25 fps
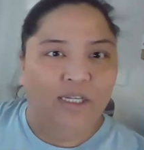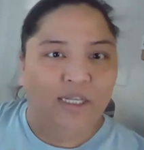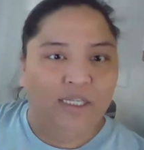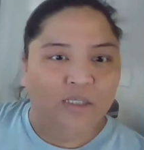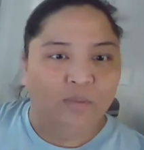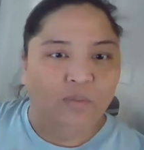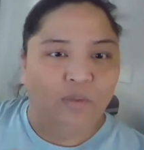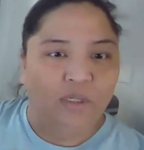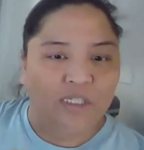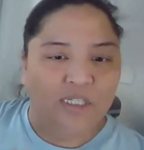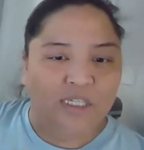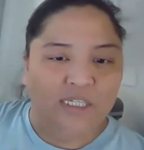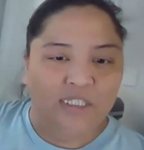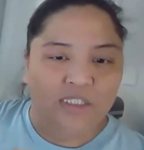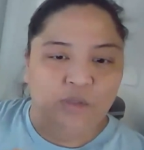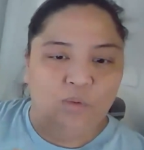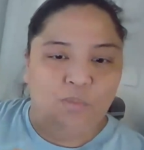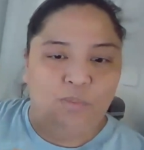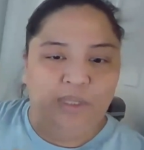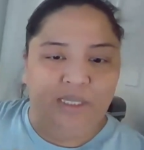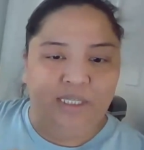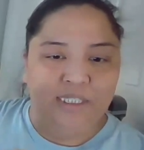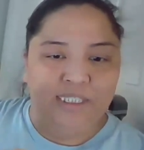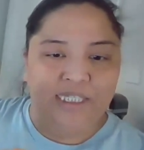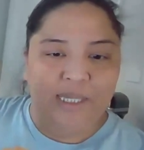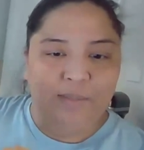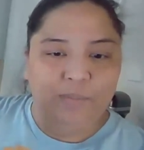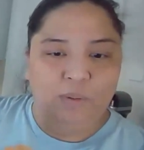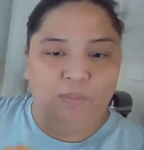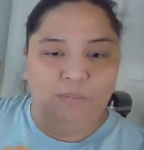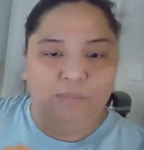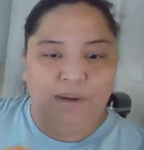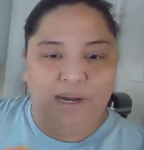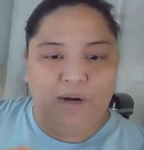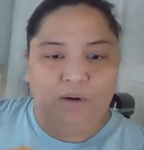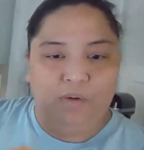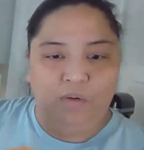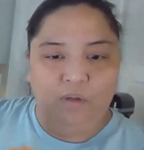it as much, because it would be the same
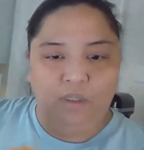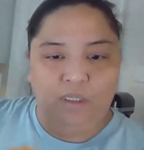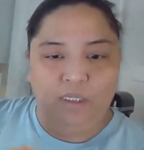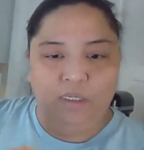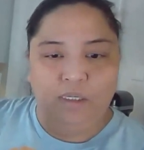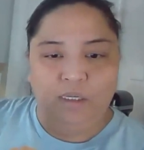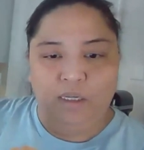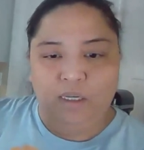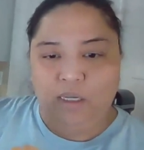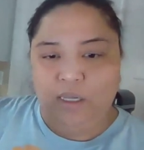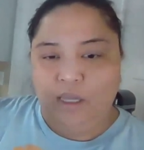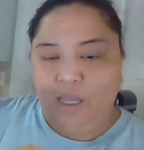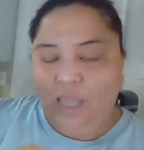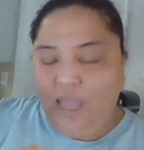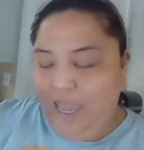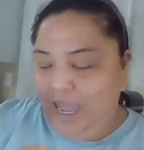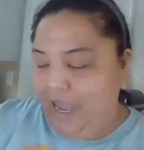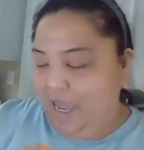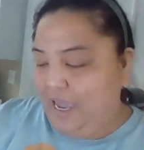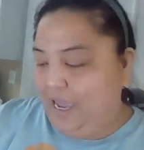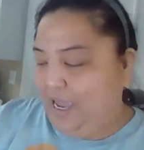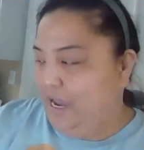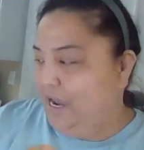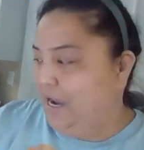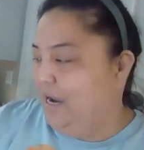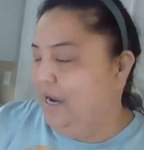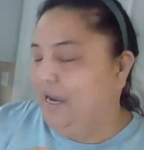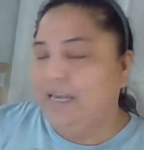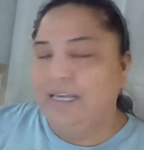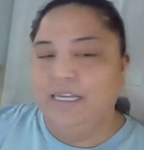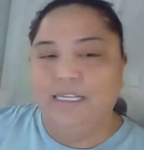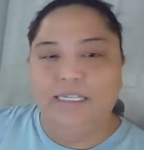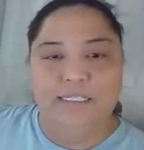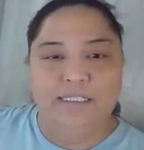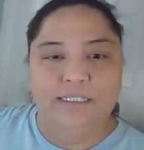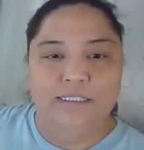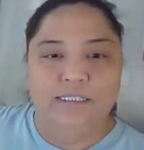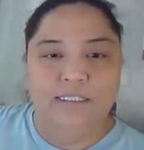amount
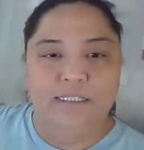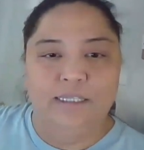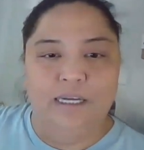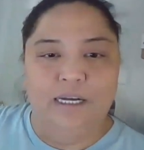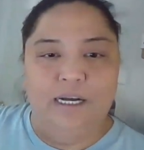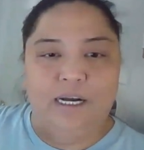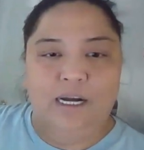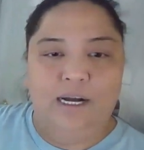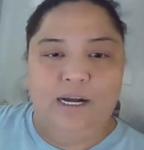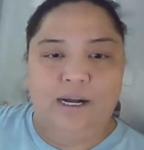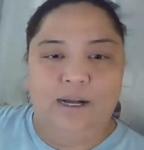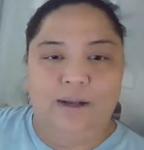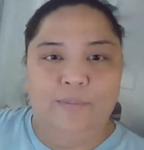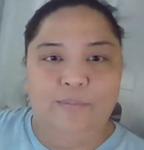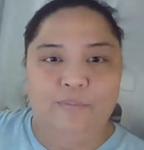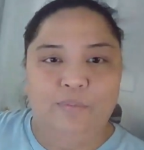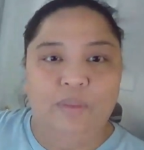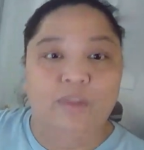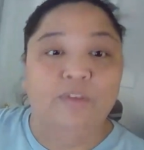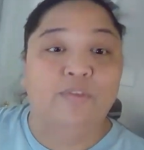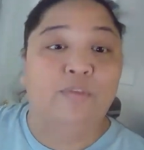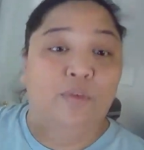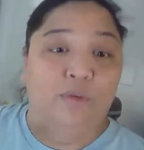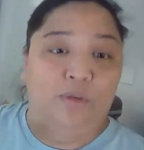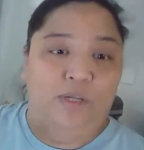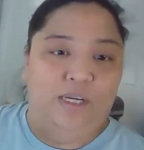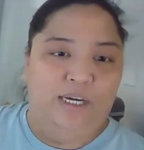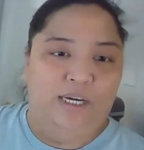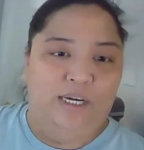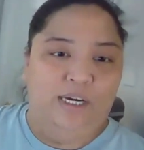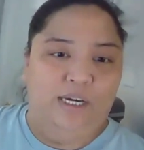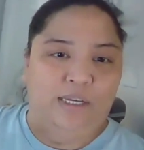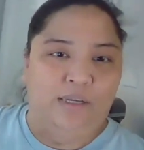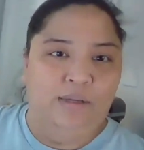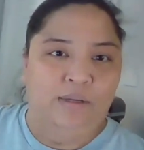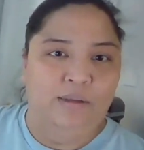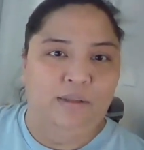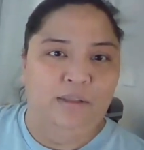as the food
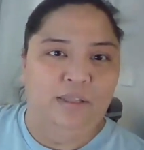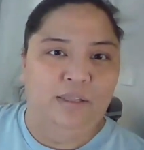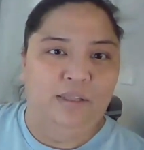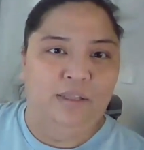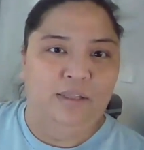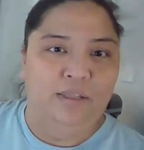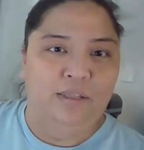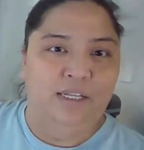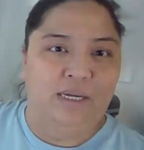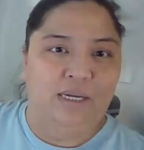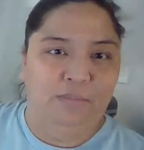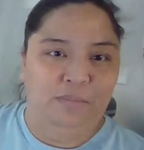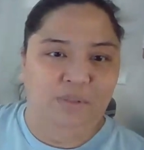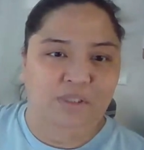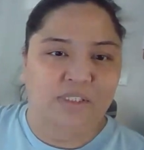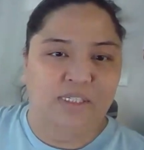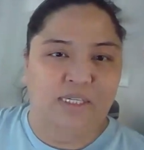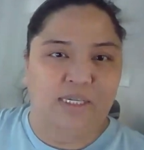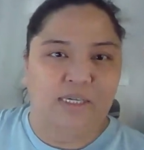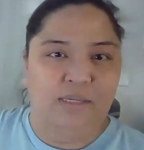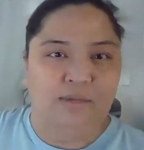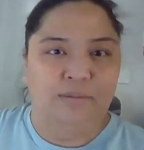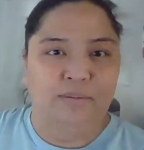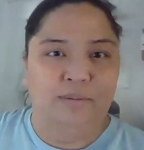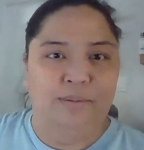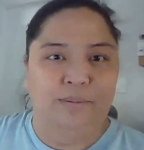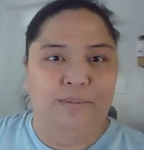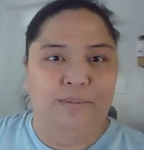dye that I'm using.